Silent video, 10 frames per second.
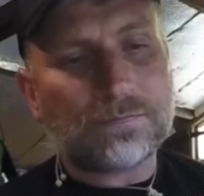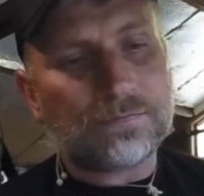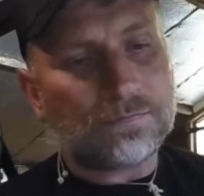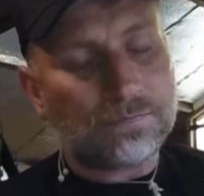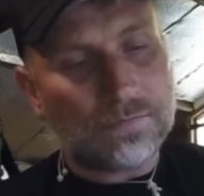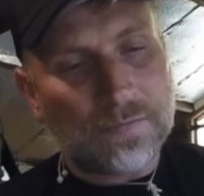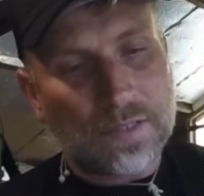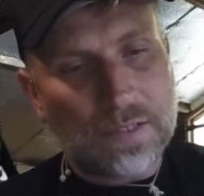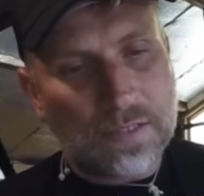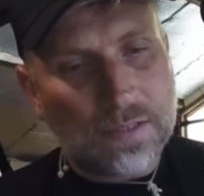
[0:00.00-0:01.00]

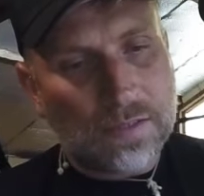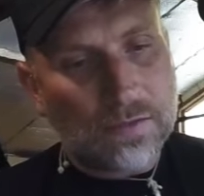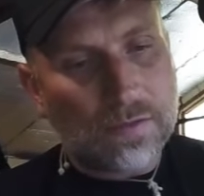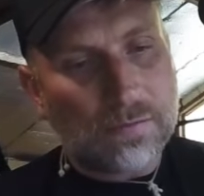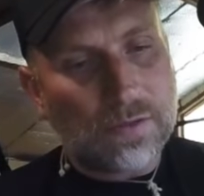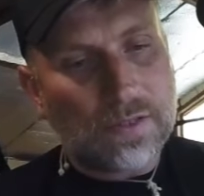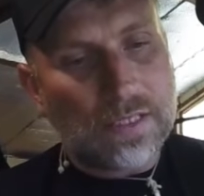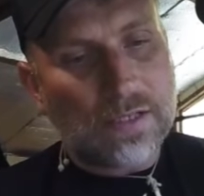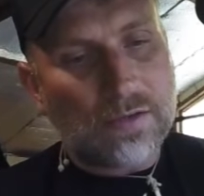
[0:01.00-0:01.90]
So I want that